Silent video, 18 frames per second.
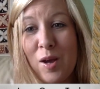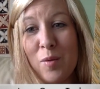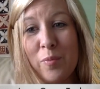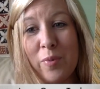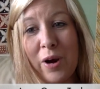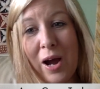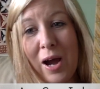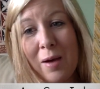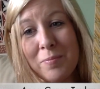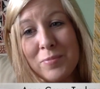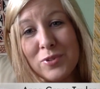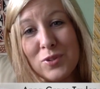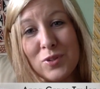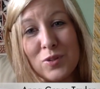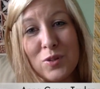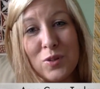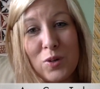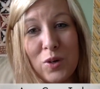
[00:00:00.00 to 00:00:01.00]
perhaps
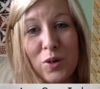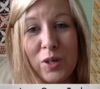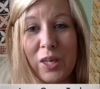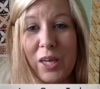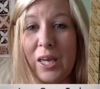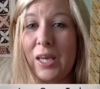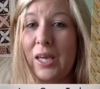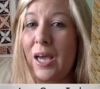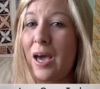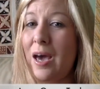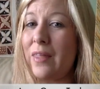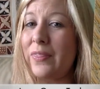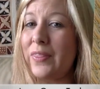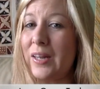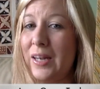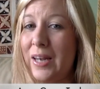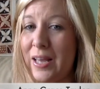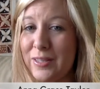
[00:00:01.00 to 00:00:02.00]
just looking at
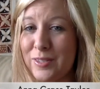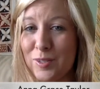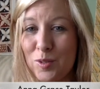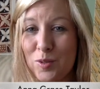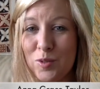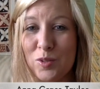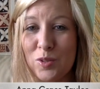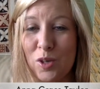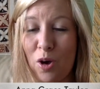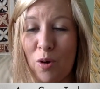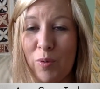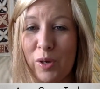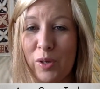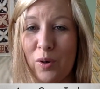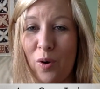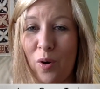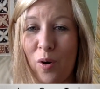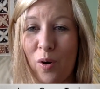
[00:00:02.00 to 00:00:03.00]
the lessons
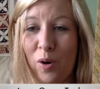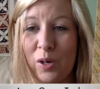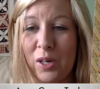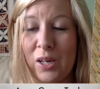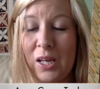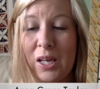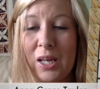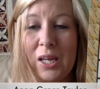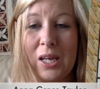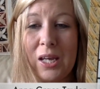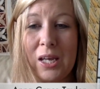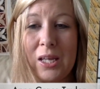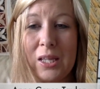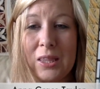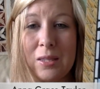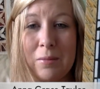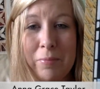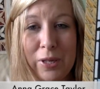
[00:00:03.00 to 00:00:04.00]
going on
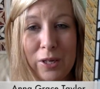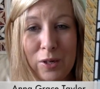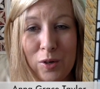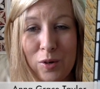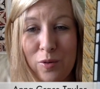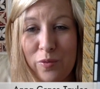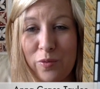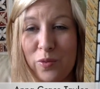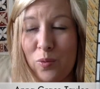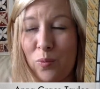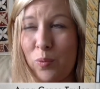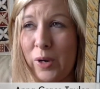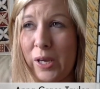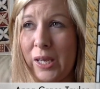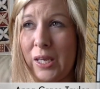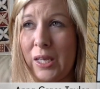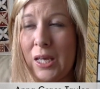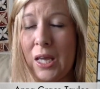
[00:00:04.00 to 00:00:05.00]
in the middle of the
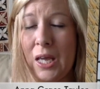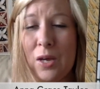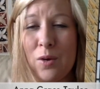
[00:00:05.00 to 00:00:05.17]
week,